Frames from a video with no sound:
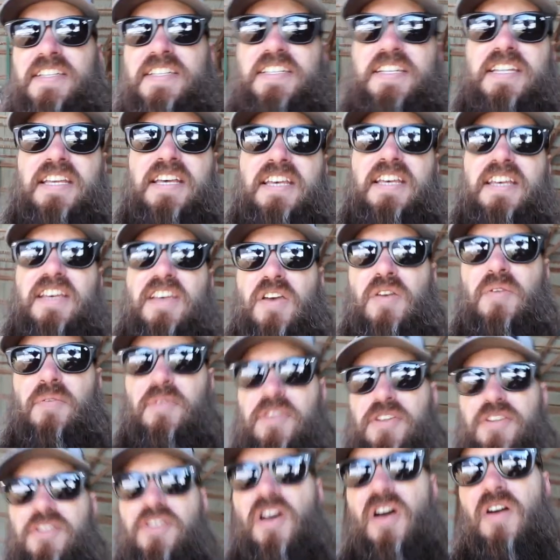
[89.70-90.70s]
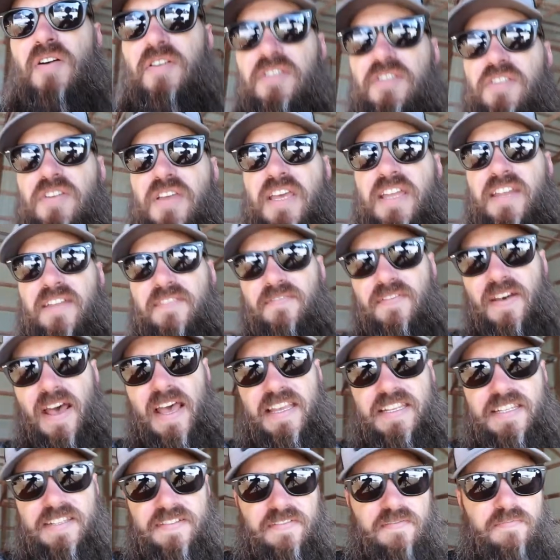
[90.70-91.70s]
is when you go and you get
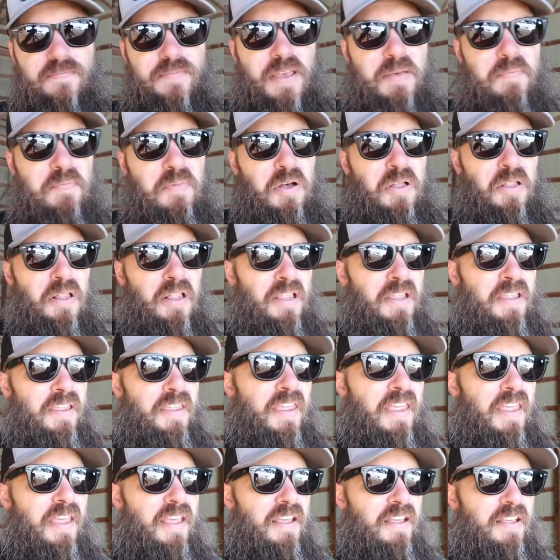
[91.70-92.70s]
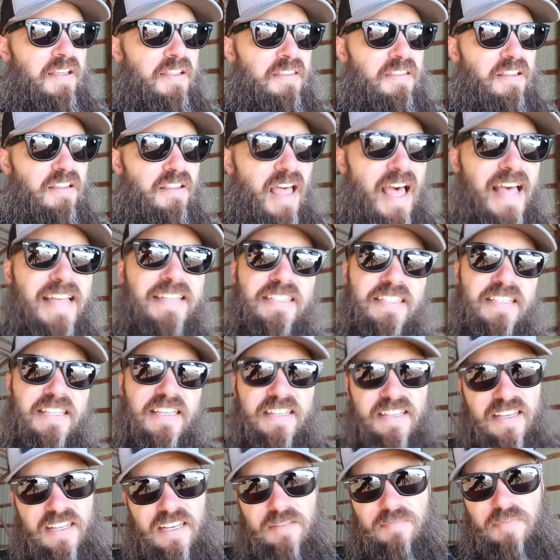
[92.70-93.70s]
advice from people, the last
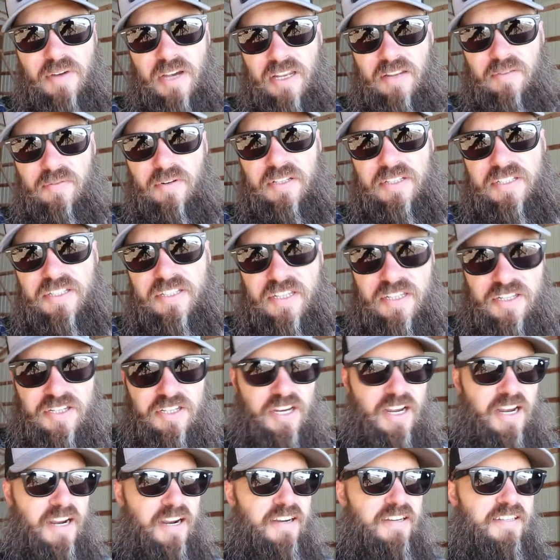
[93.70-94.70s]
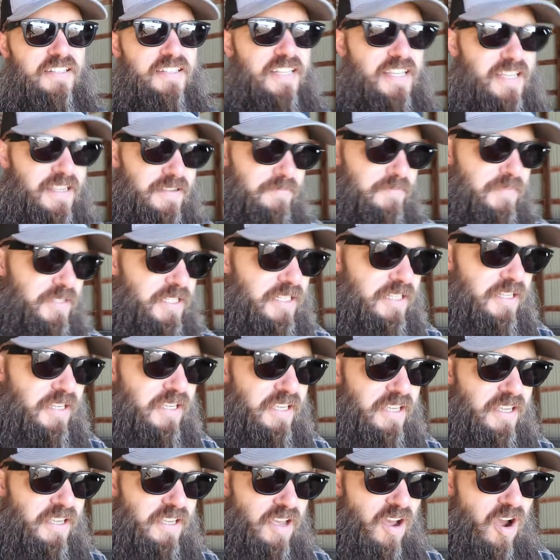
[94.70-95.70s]
thing anybody wants to share, it seems,
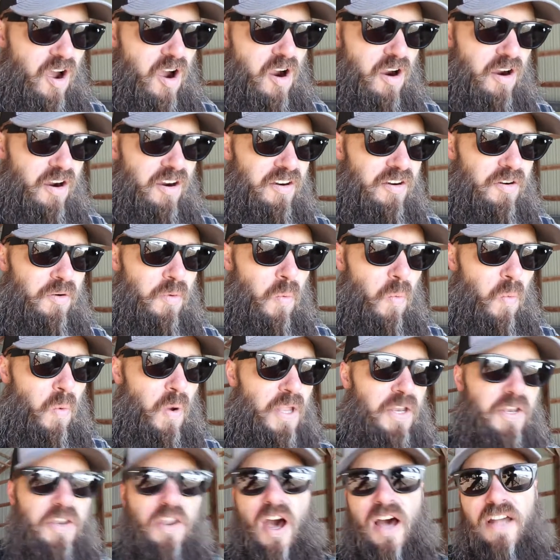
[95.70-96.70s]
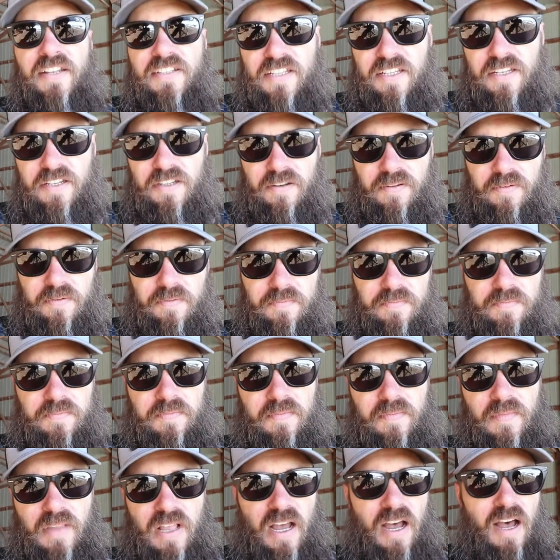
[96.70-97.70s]
are what not to do.
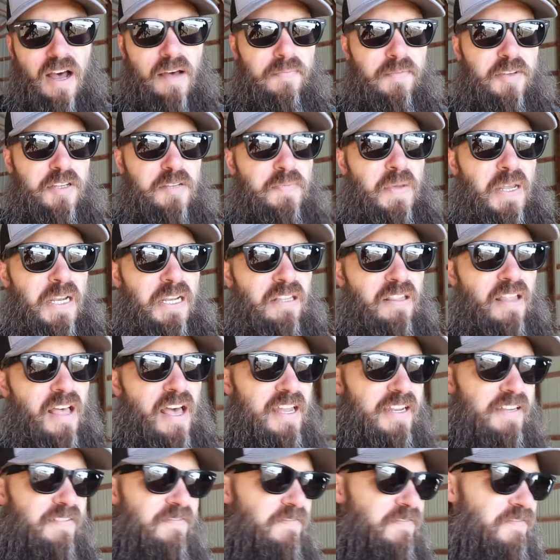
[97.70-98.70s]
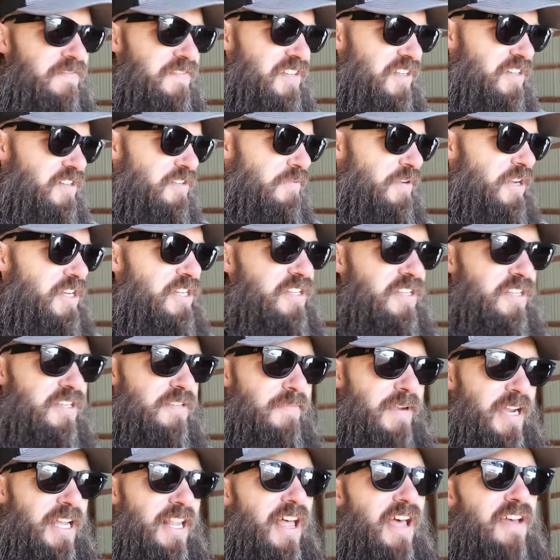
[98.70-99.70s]
There's been a lot of situations
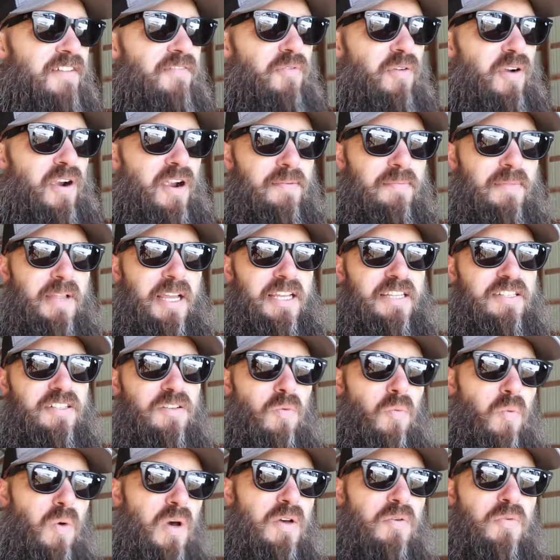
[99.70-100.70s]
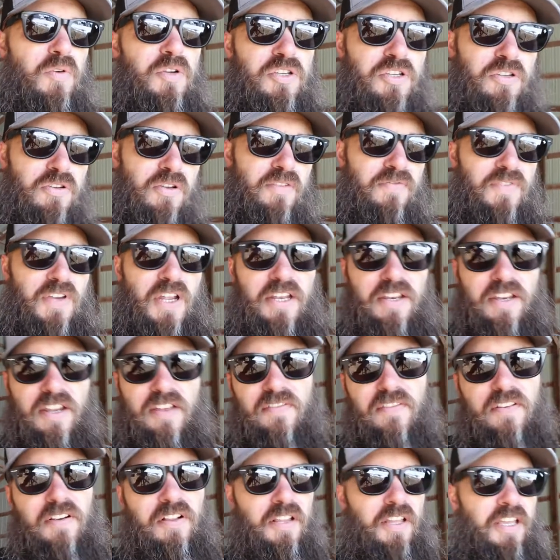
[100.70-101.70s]
in my life where I'm like, so what would you have done
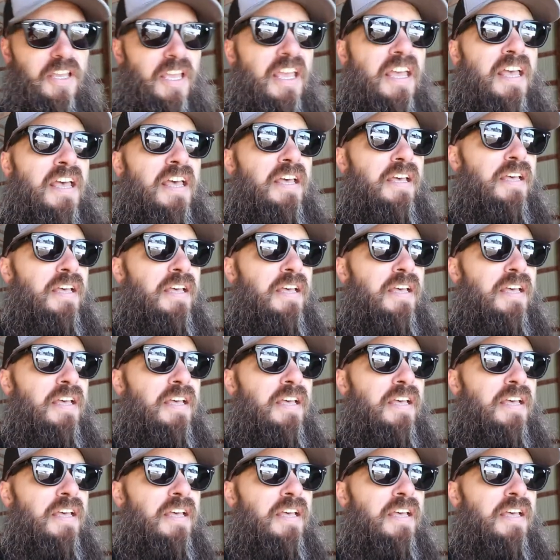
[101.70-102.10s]
differently?